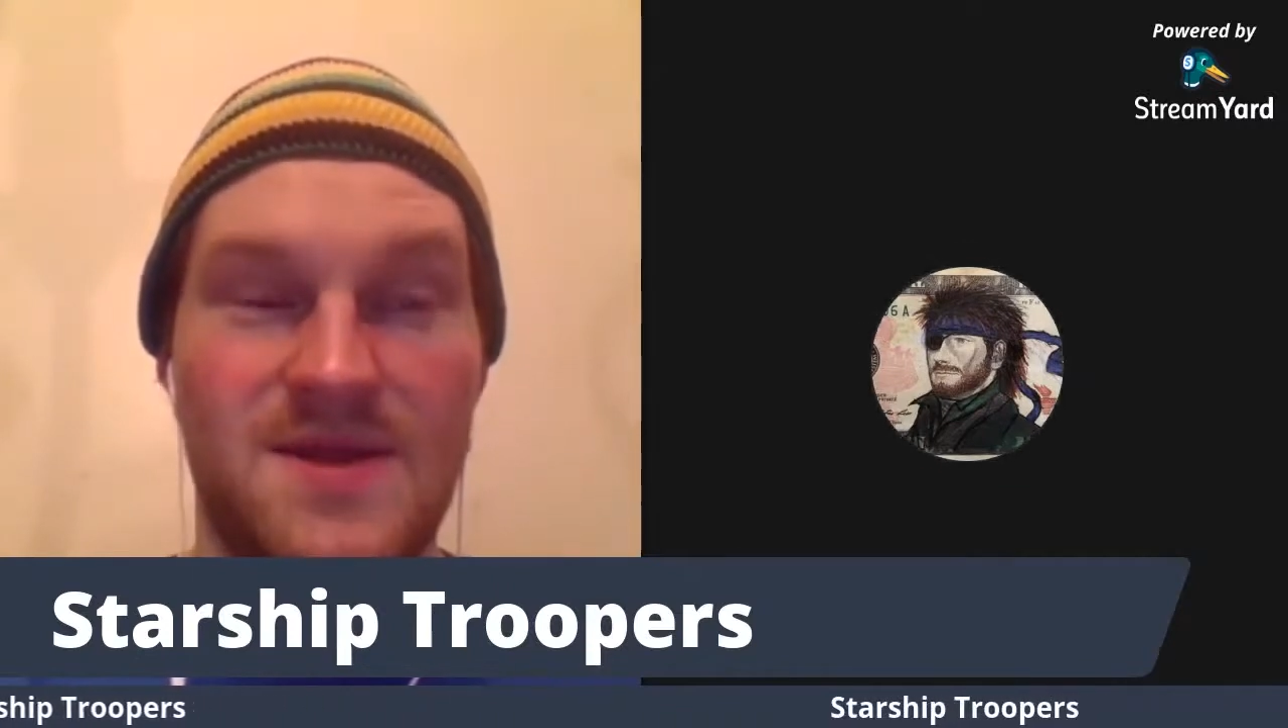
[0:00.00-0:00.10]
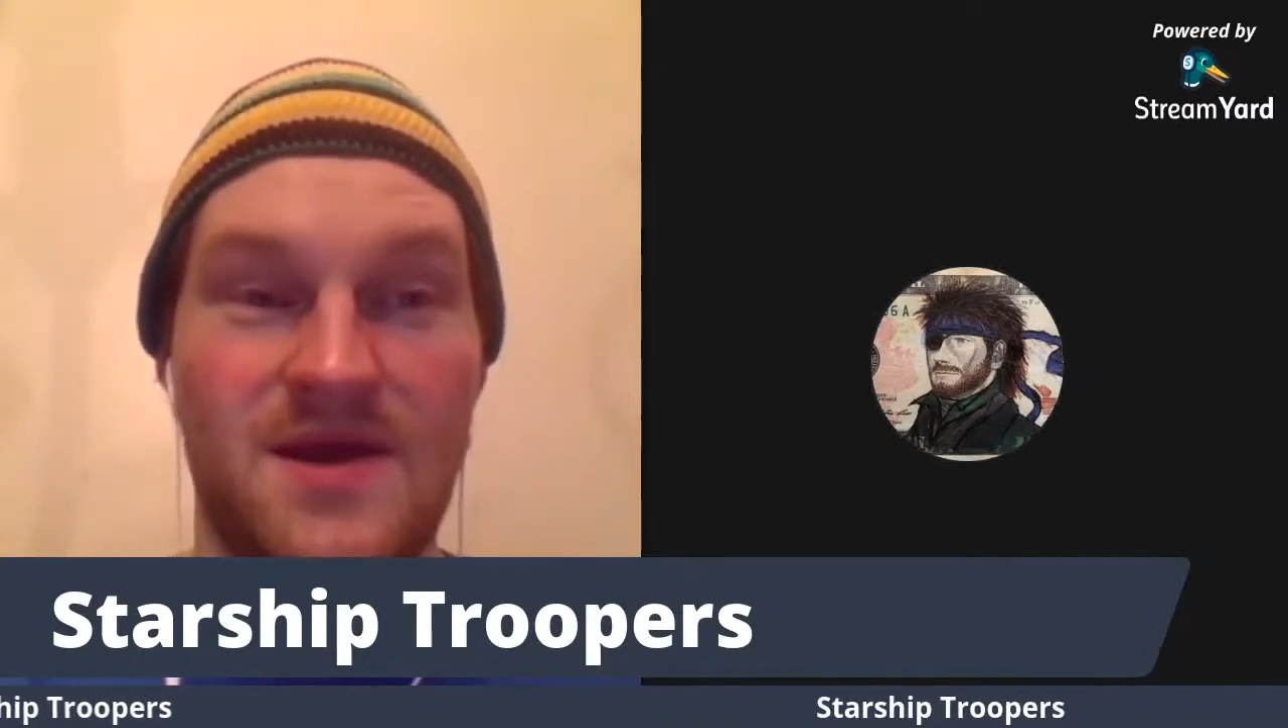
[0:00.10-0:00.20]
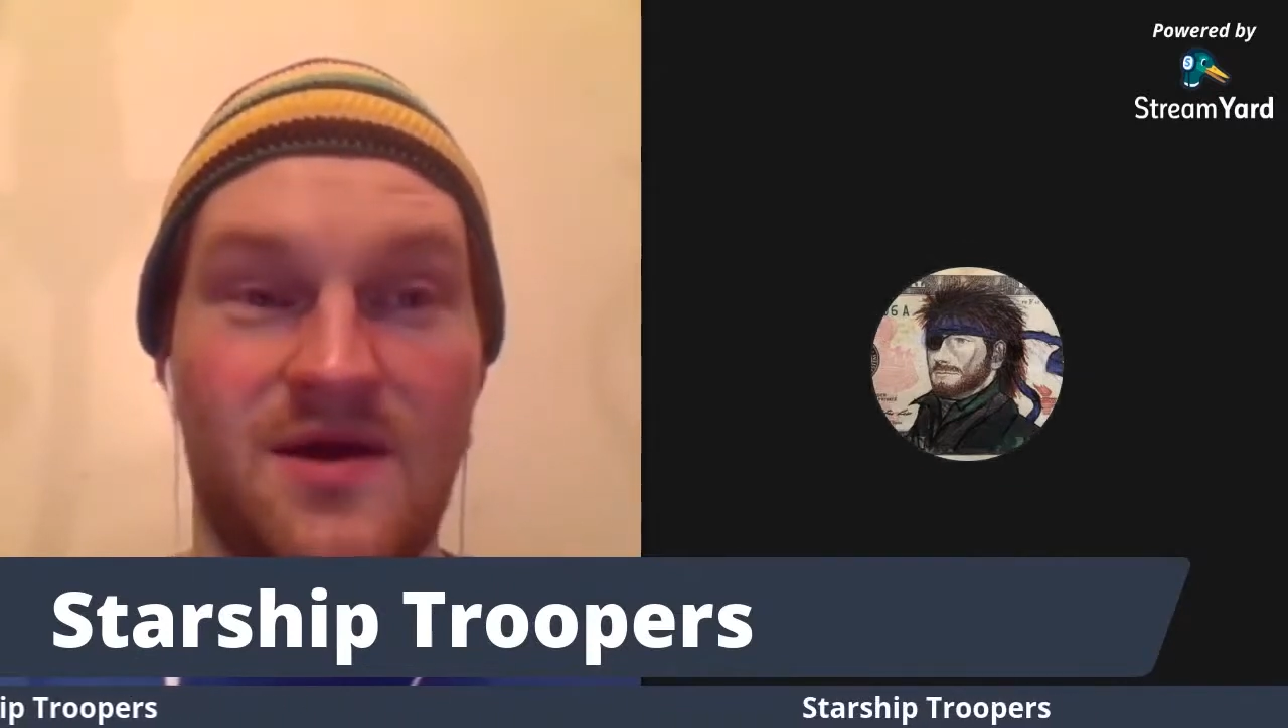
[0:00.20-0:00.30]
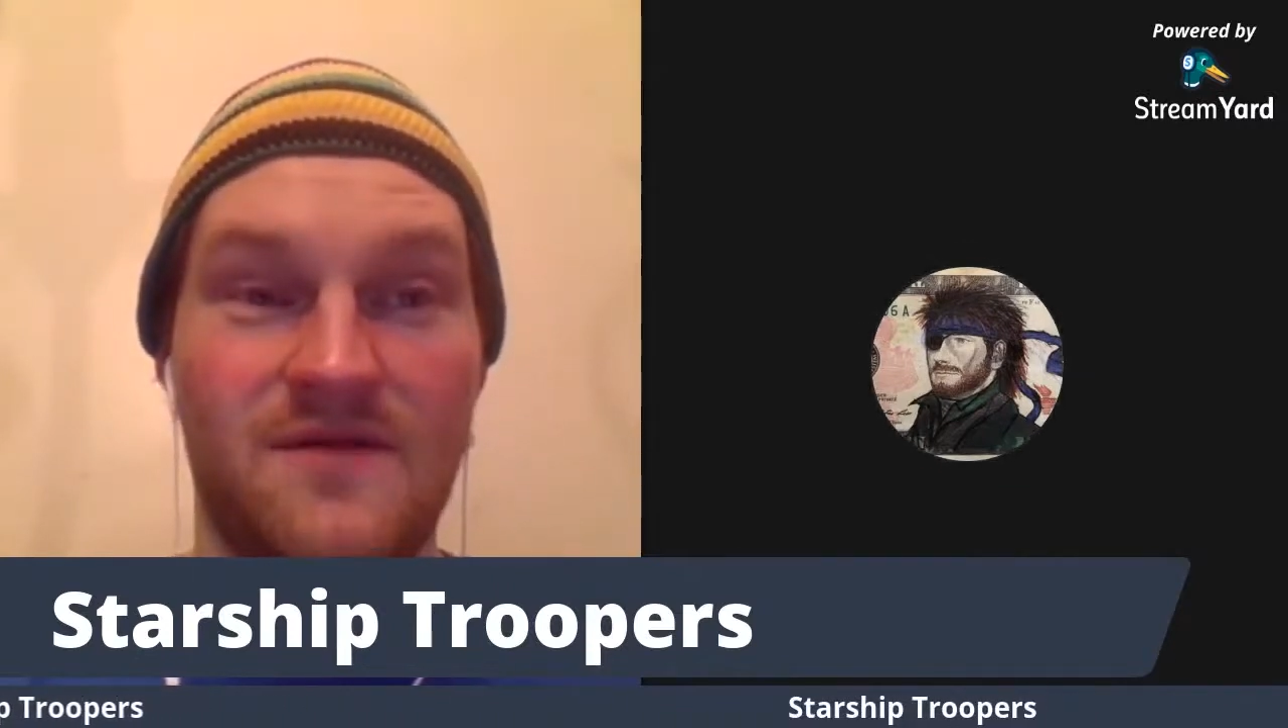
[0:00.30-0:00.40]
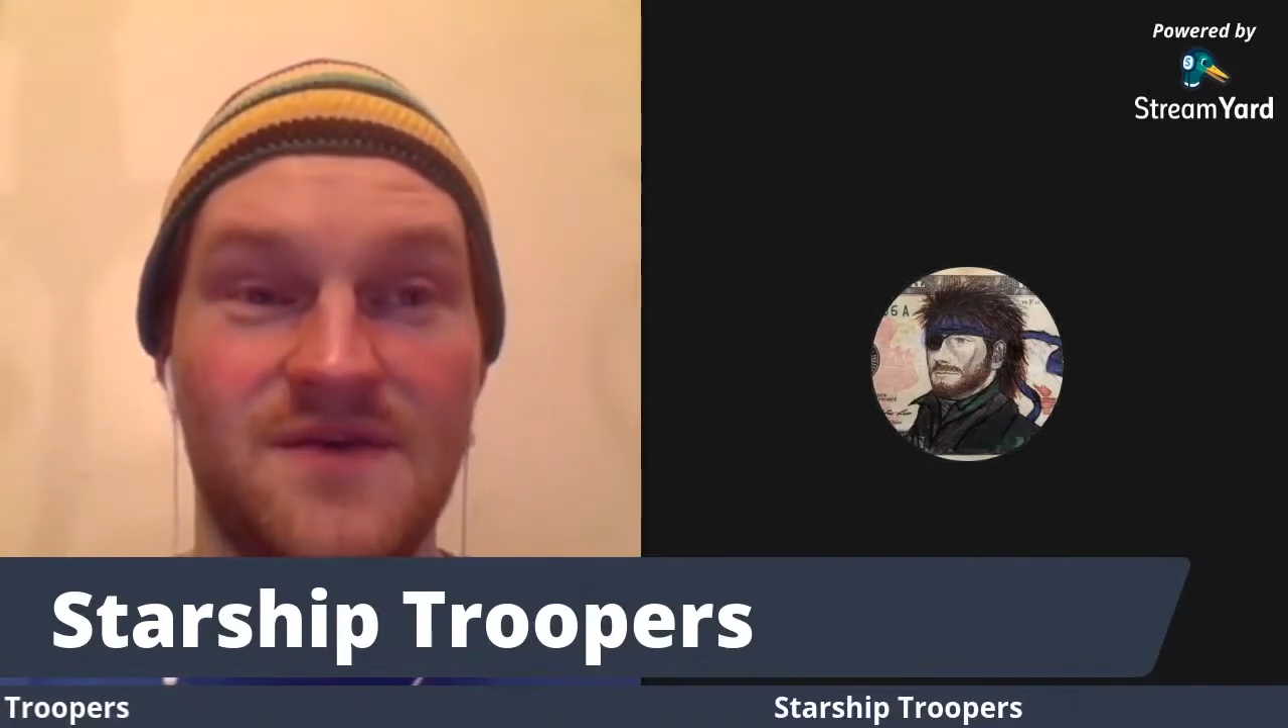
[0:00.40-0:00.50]

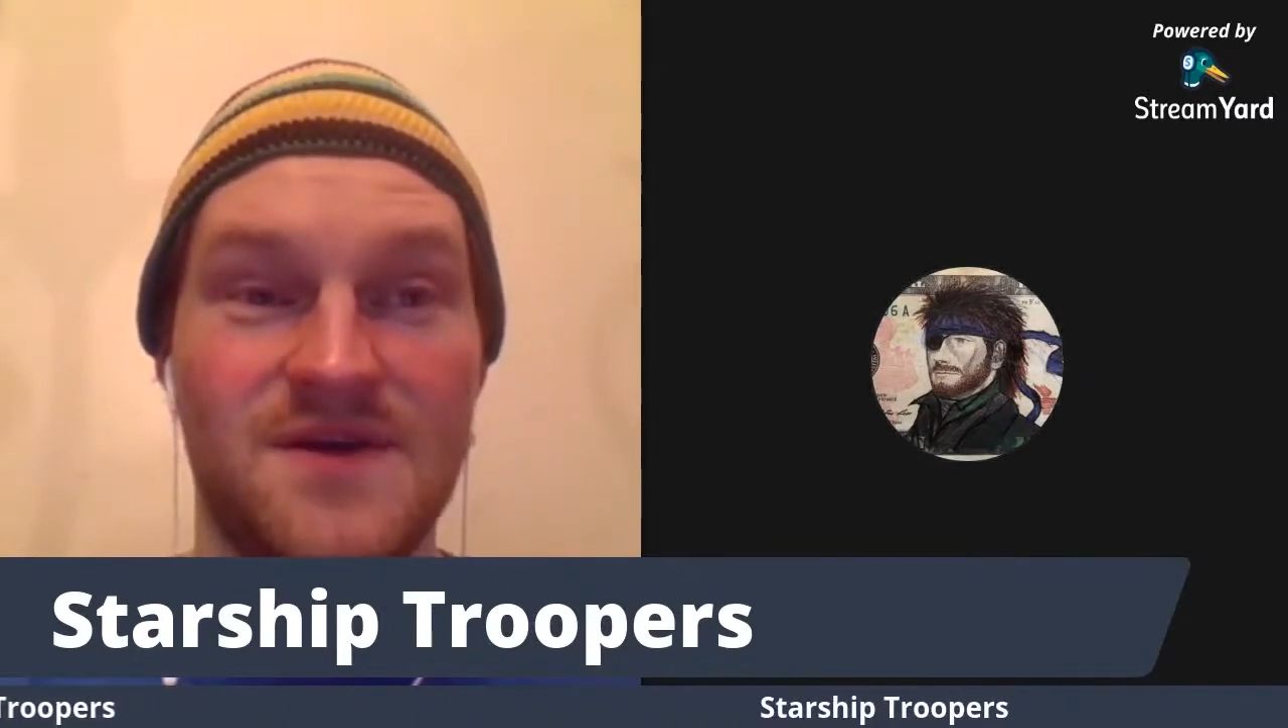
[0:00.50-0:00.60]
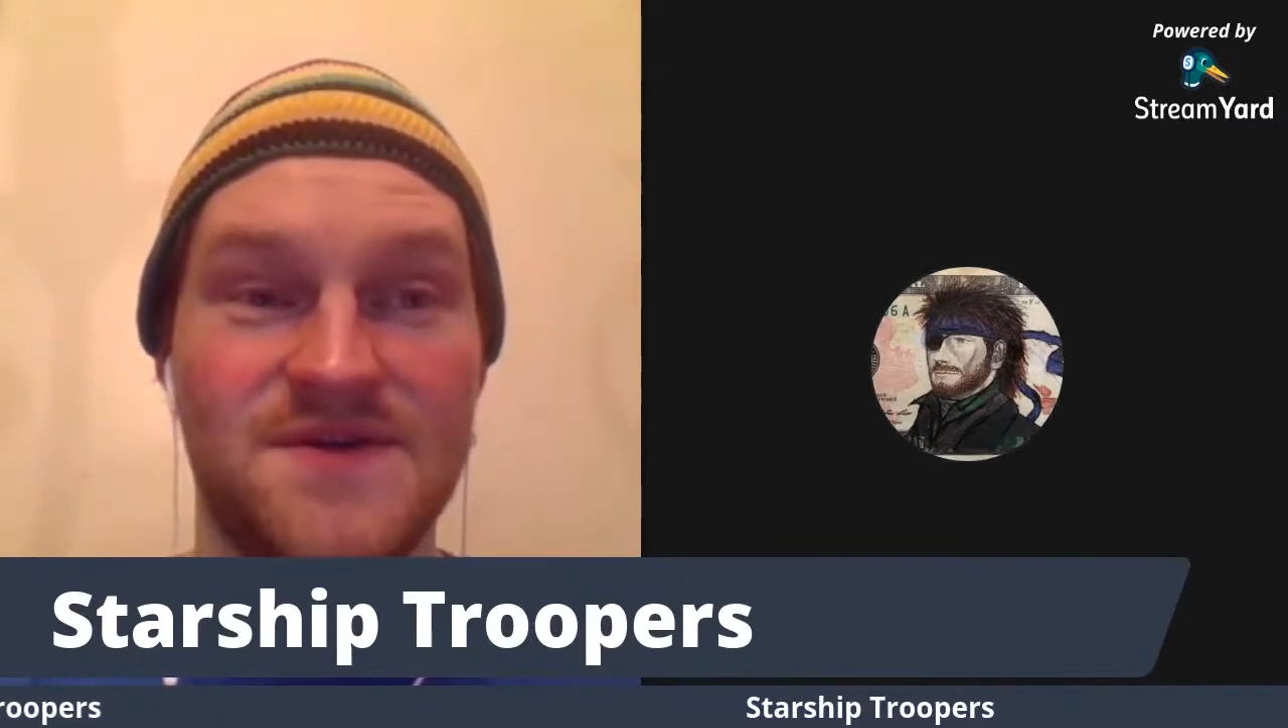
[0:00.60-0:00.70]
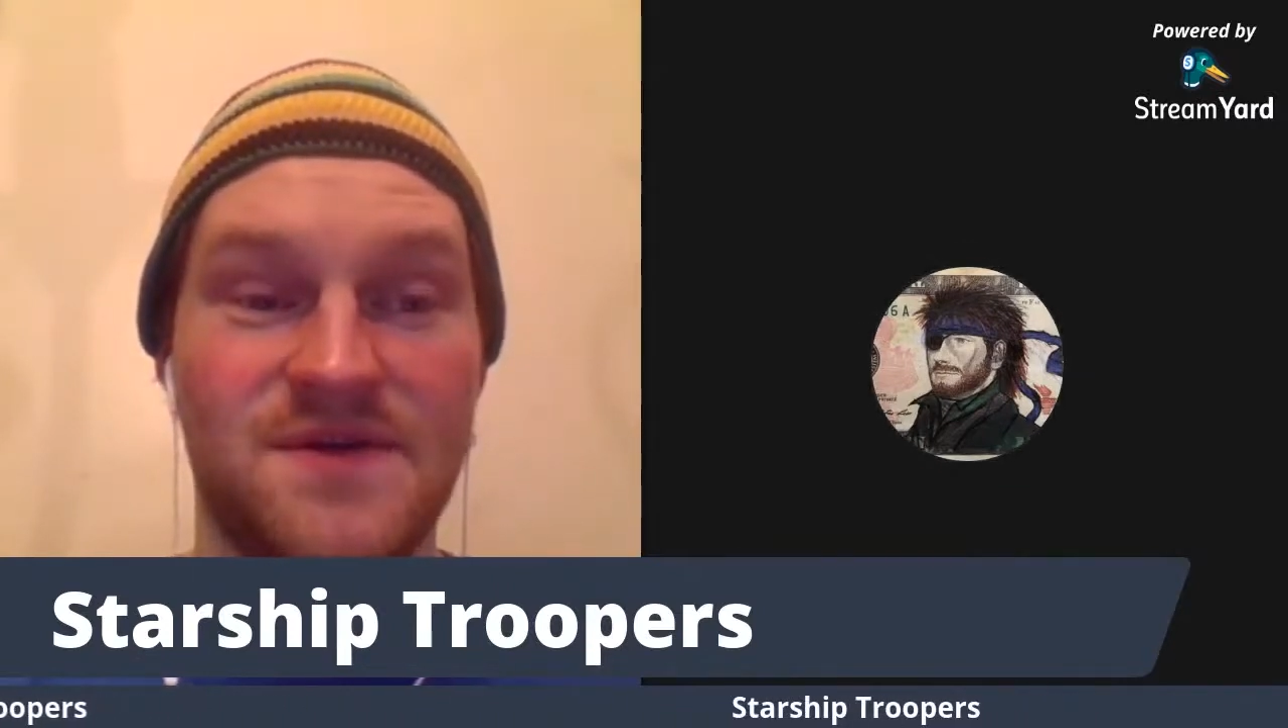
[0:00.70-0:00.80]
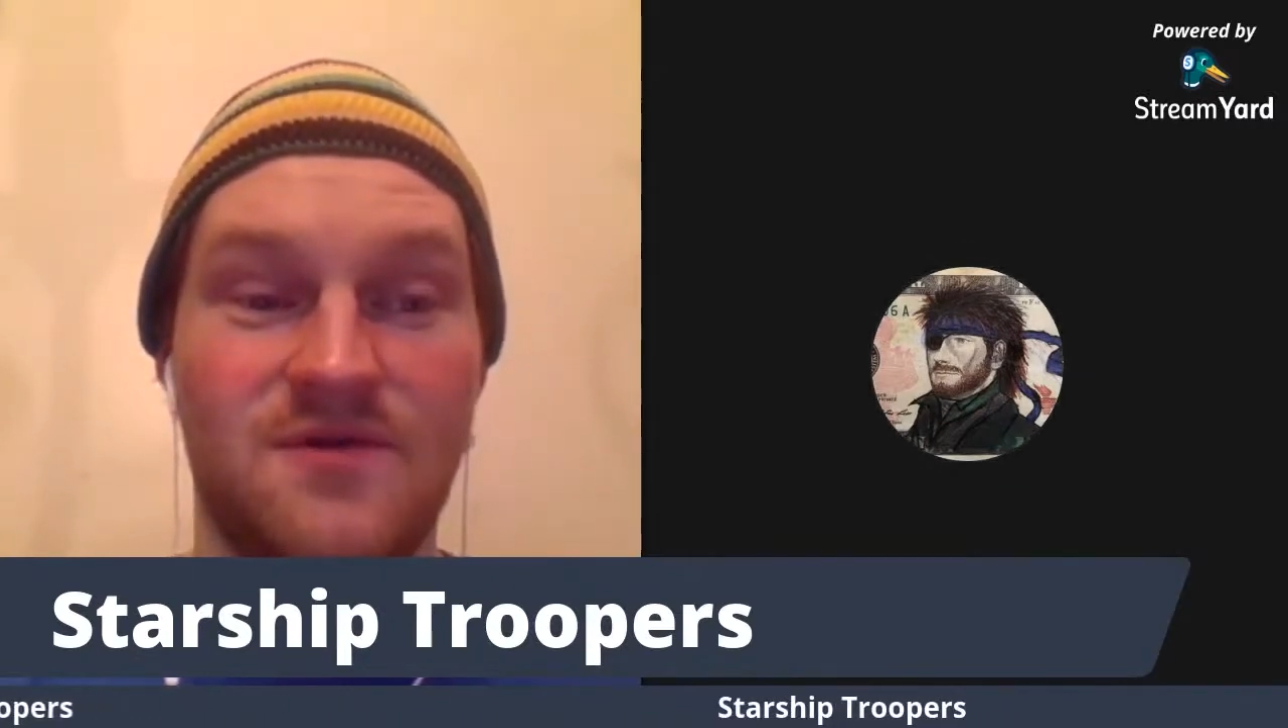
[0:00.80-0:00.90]
then obviously